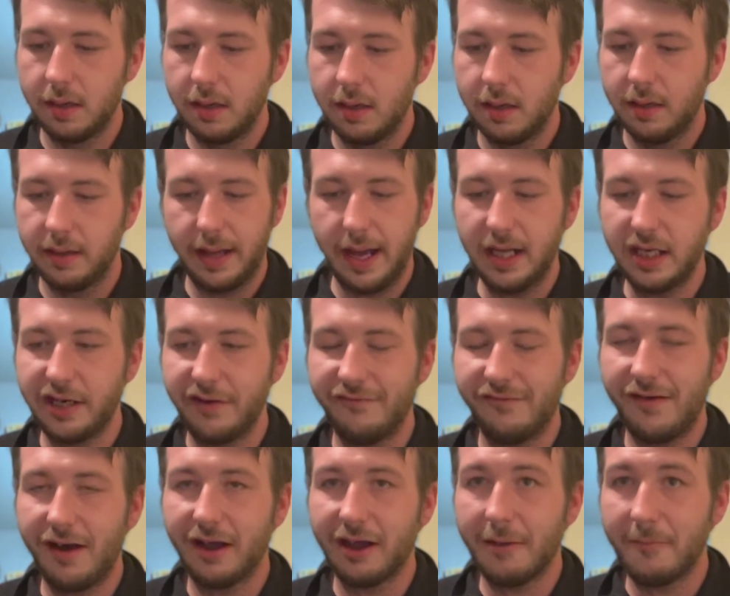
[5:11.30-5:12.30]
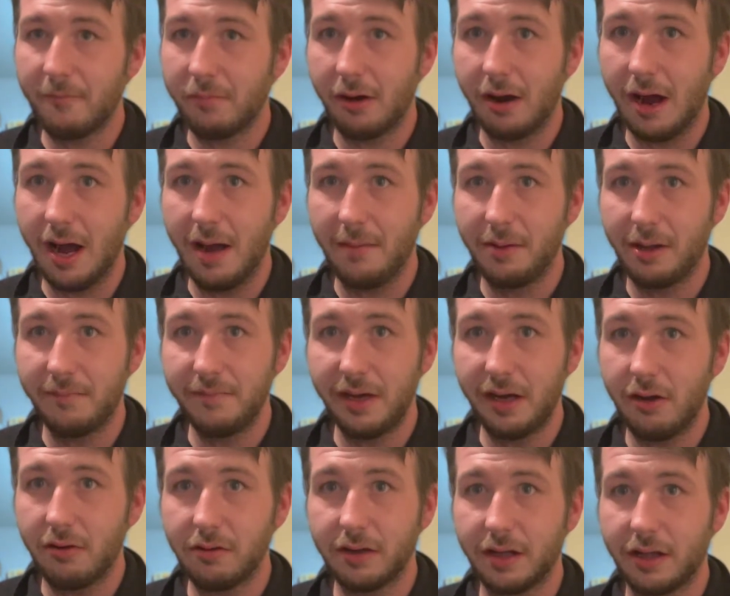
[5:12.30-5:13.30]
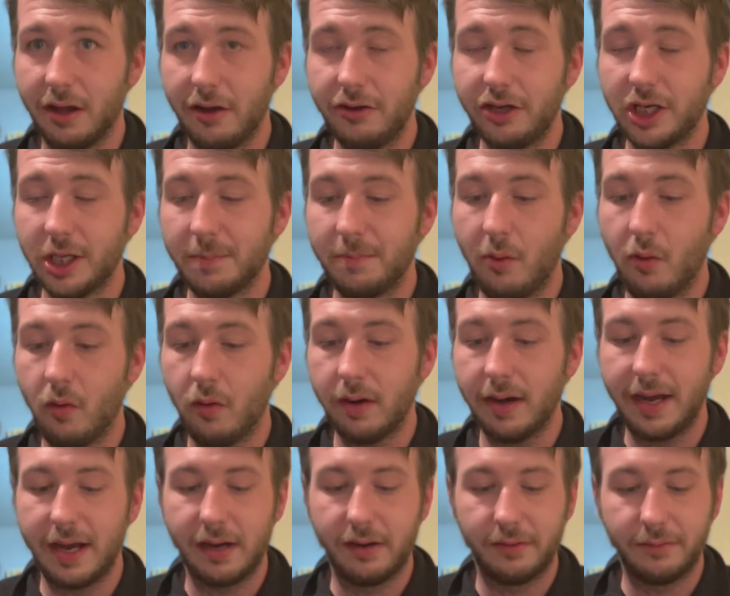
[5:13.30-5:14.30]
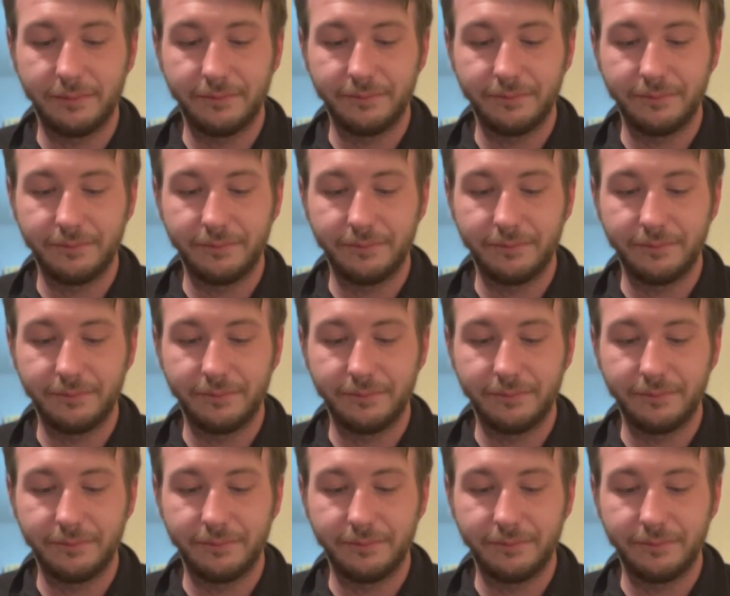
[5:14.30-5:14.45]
that's your fucking problem. You don't close your porn out.